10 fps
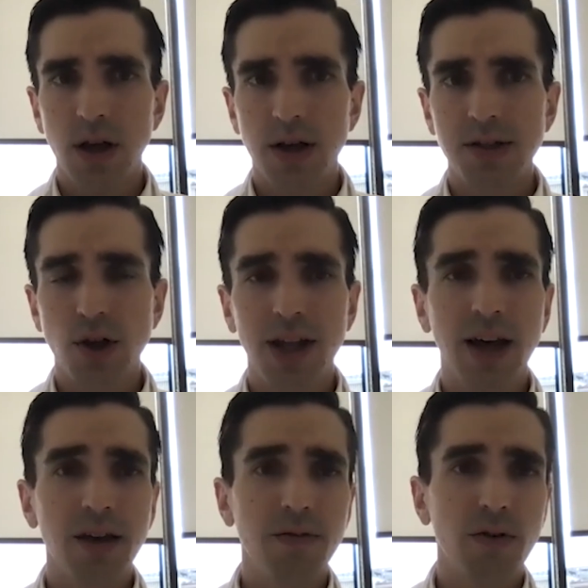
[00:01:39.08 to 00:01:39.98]
So I'd
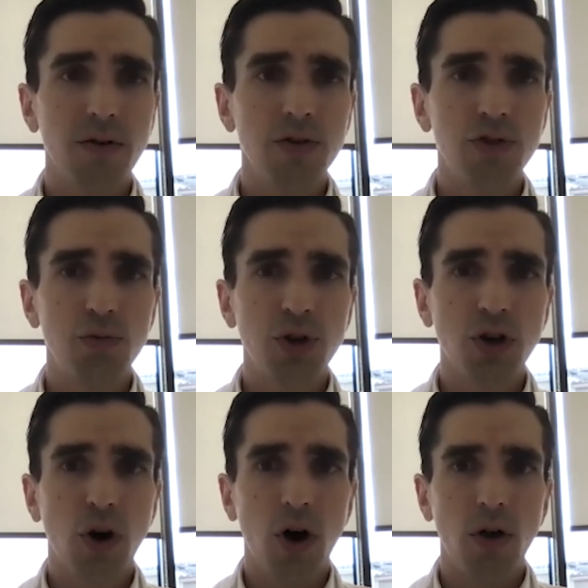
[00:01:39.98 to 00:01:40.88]
like for you to
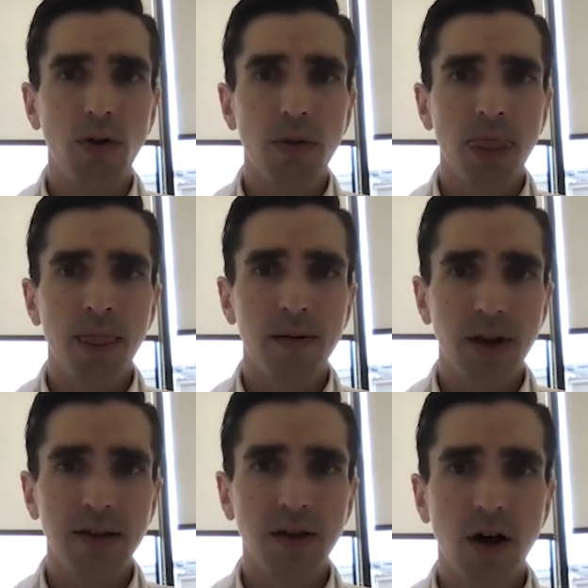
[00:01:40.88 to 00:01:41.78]
recall
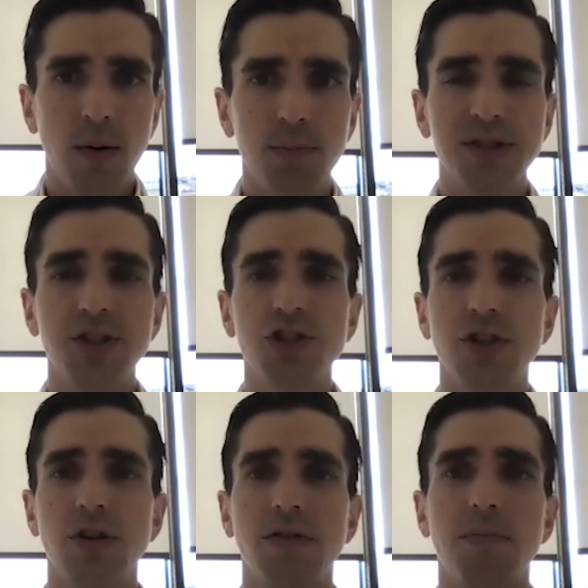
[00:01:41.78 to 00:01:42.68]
that the
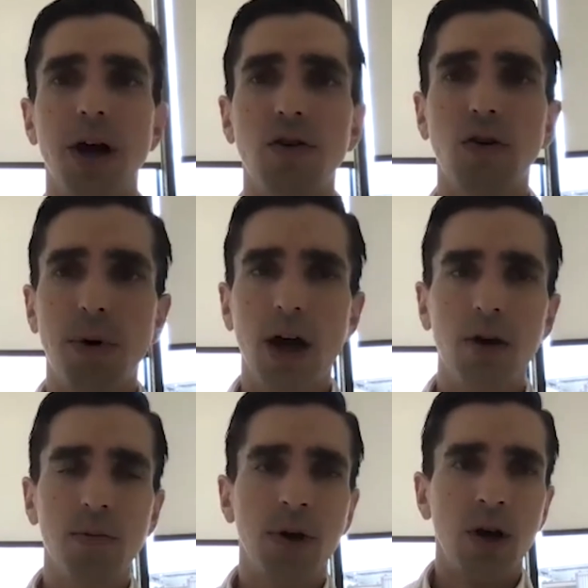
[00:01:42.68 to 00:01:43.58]
composition of the
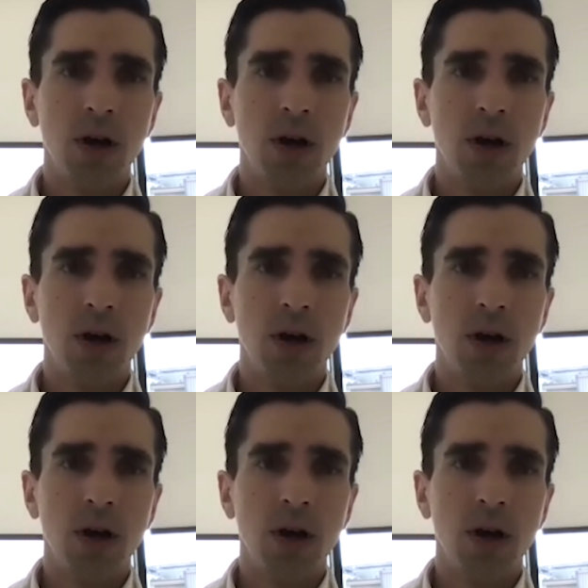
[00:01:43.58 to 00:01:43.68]
microbiome